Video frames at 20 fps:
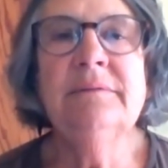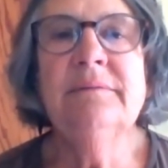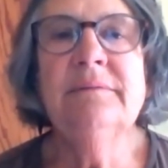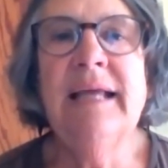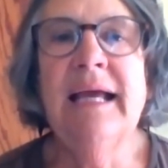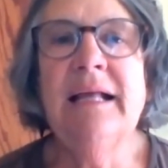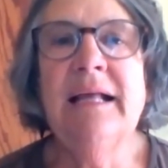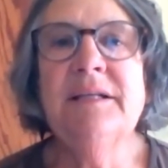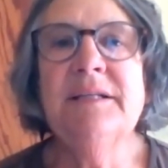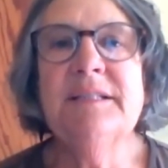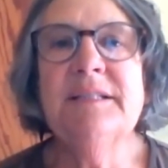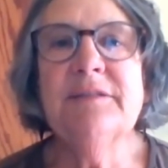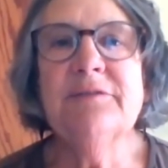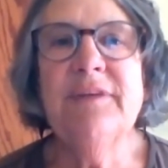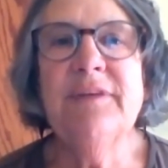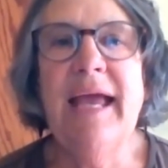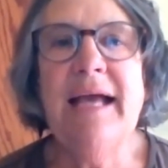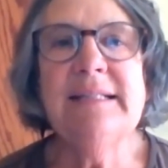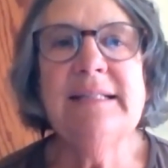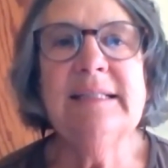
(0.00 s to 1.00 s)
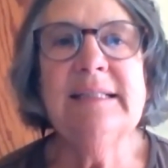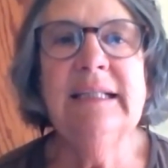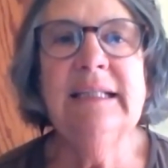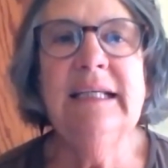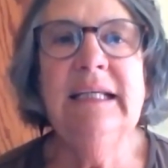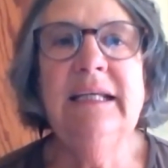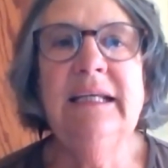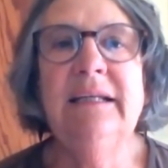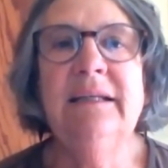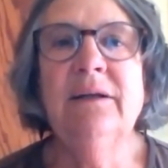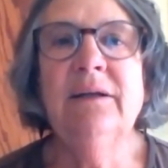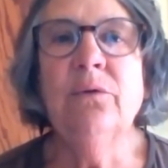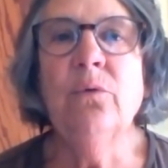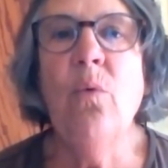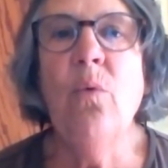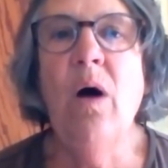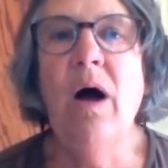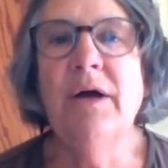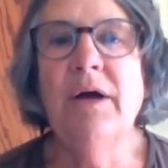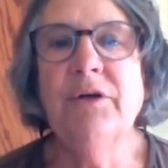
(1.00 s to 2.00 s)
gallons of gasoline
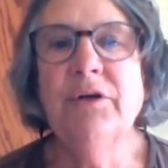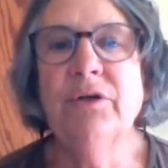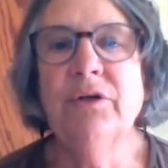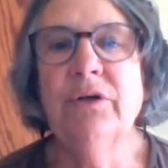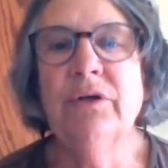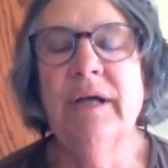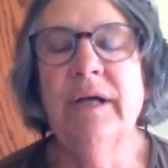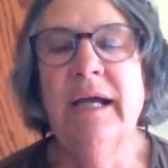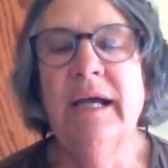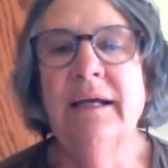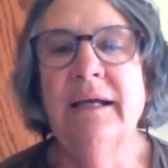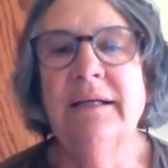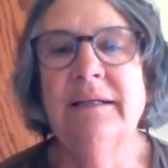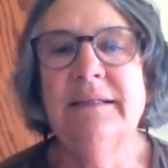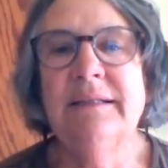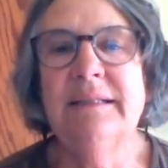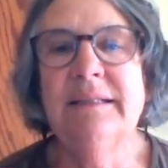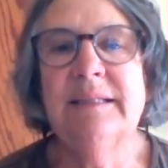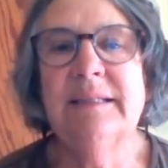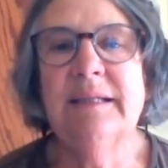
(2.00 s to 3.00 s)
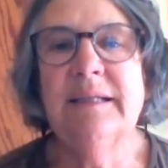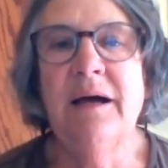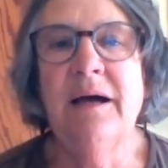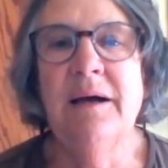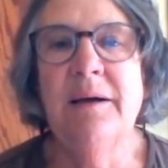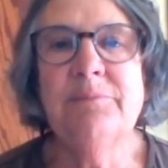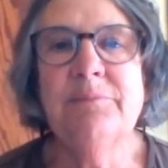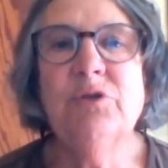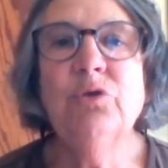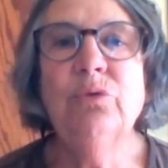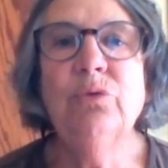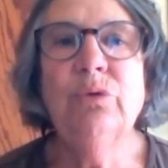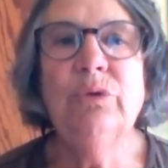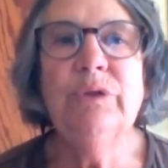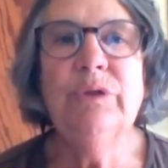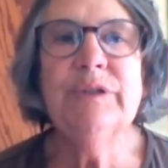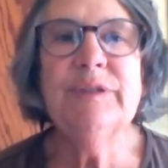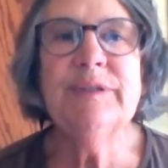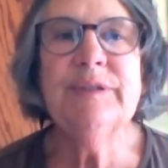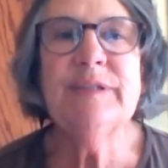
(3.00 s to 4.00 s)
and water and
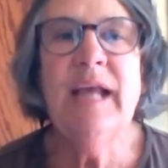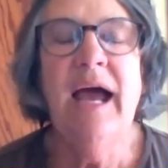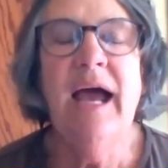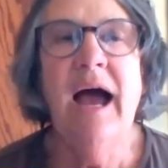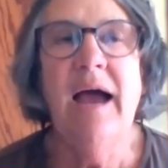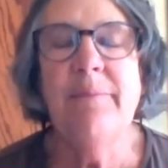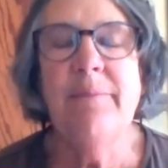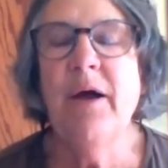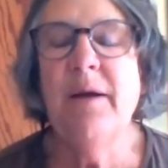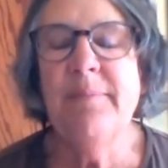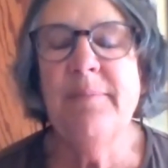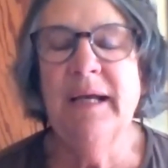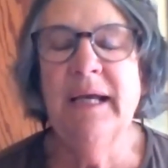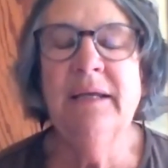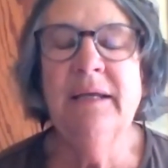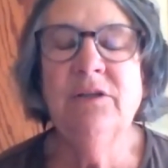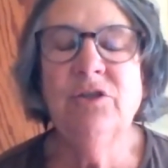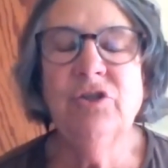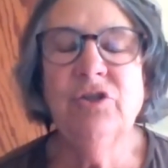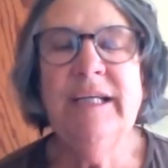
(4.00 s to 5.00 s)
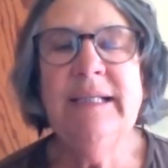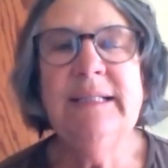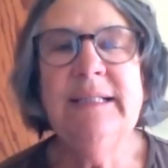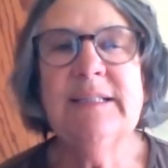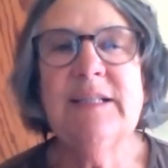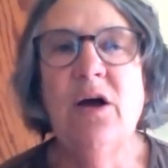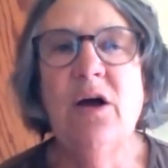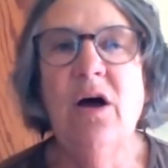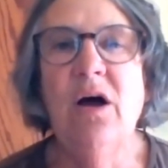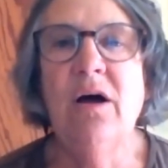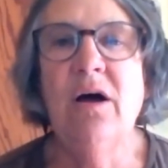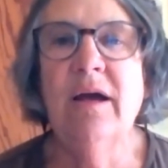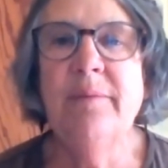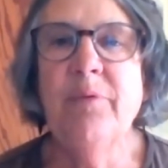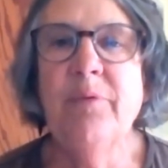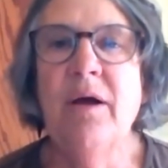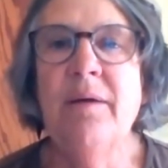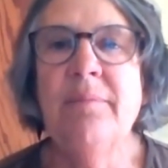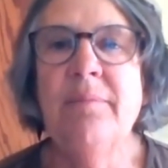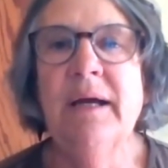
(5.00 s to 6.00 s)
tools. I brought my chainsaw, I
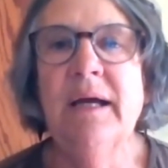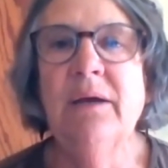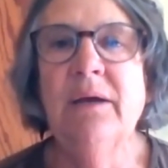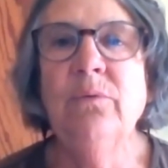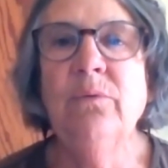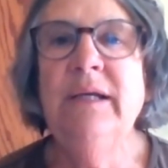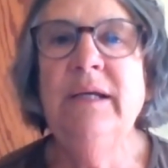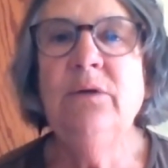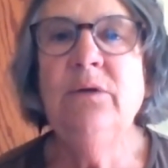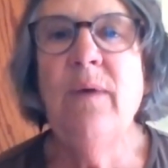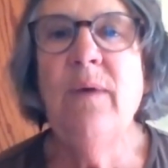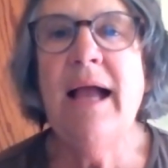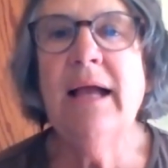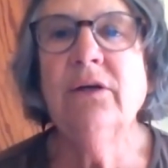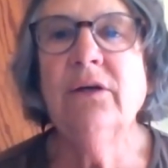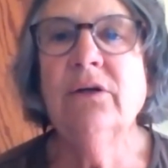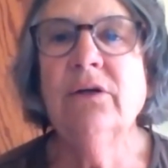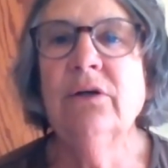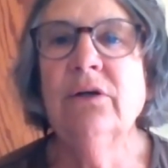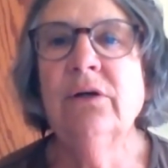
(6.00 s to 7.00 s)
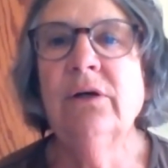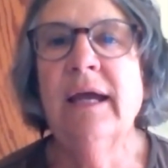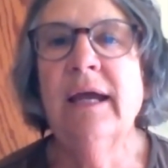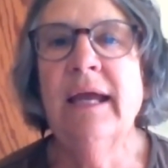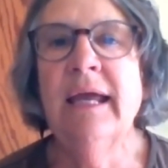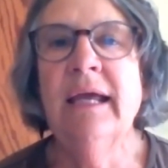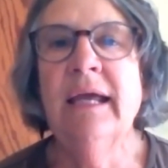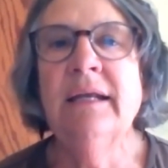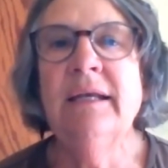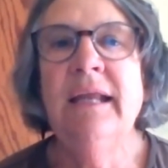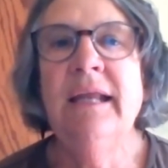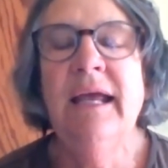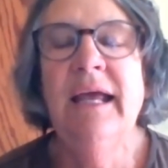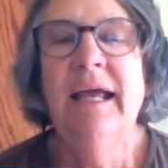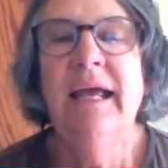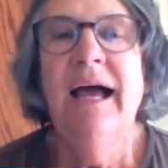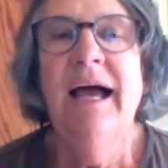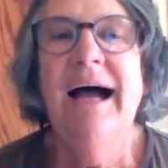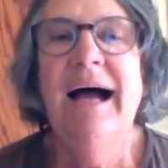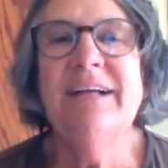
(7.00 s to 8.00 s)
brought my weed whacker, and
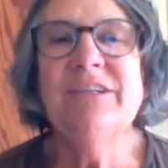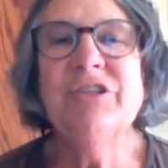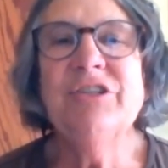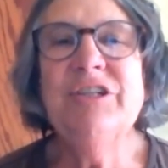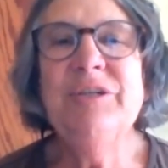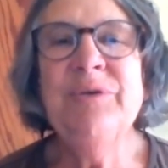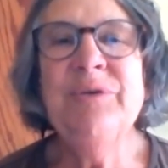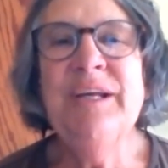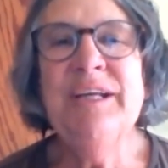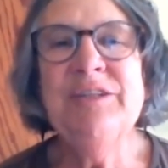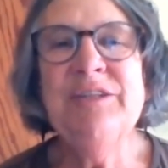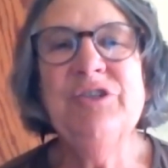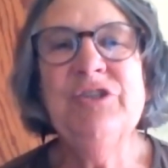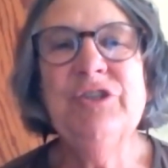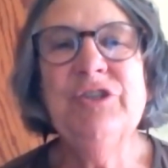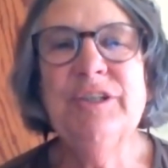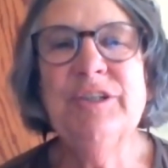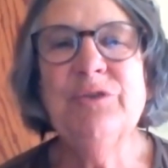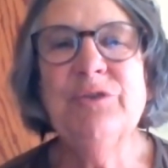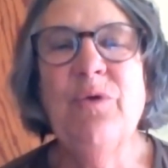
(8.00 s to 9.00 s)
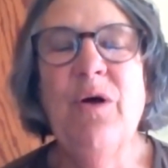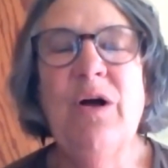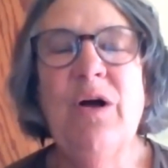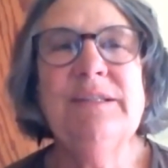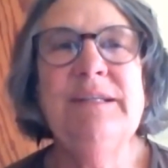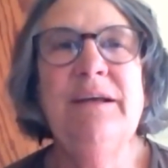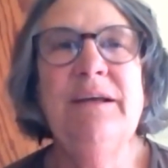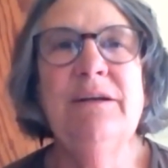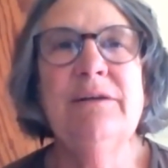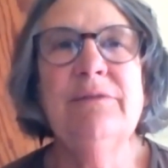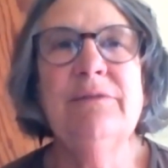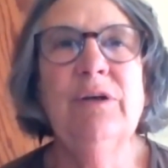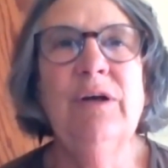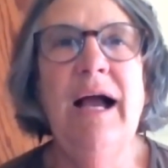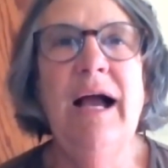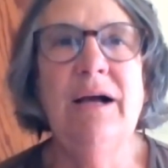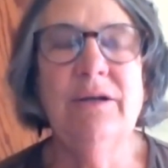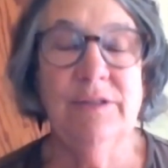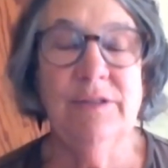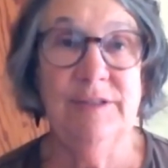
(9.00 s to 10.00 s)
she had just walked out of her
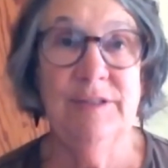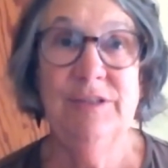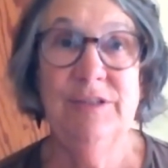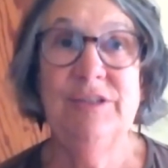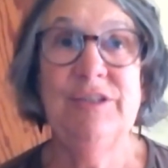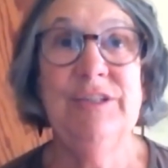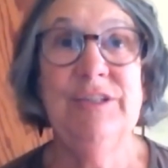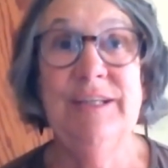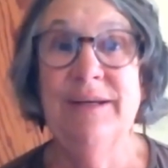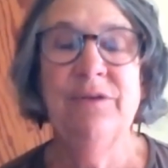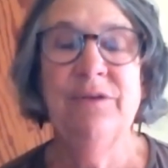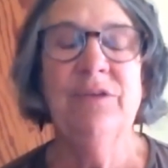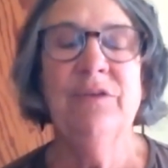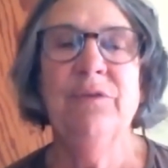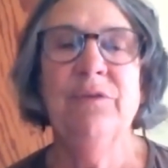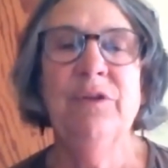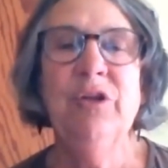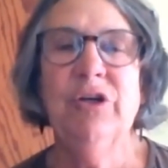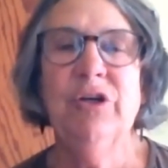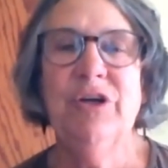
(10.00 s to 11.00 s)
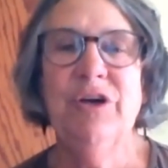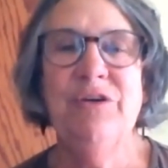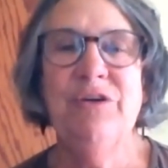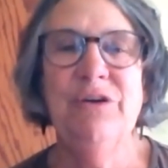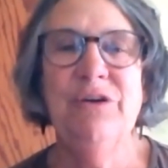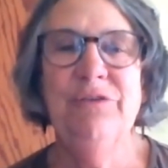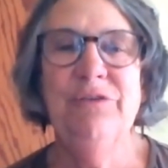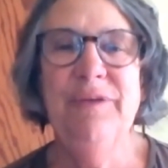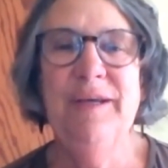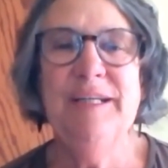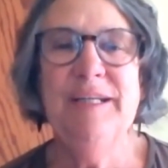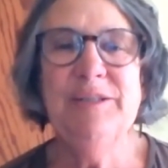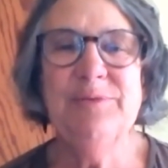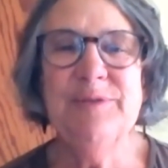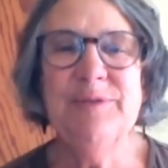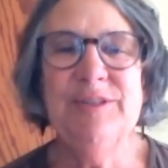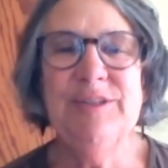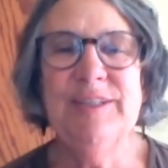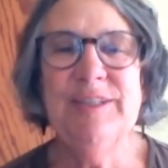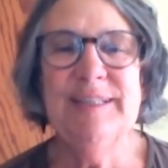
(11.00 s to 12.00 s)
house, and the look on her face
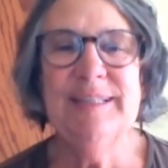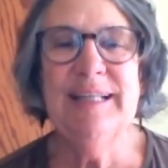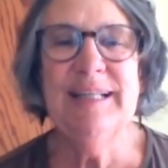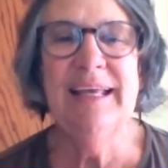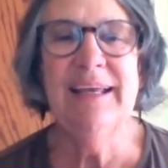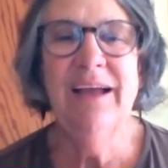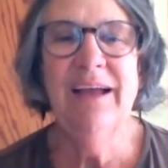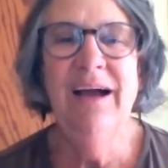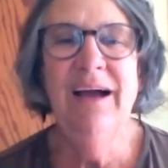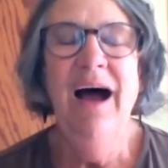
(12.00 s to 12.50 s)
was just like,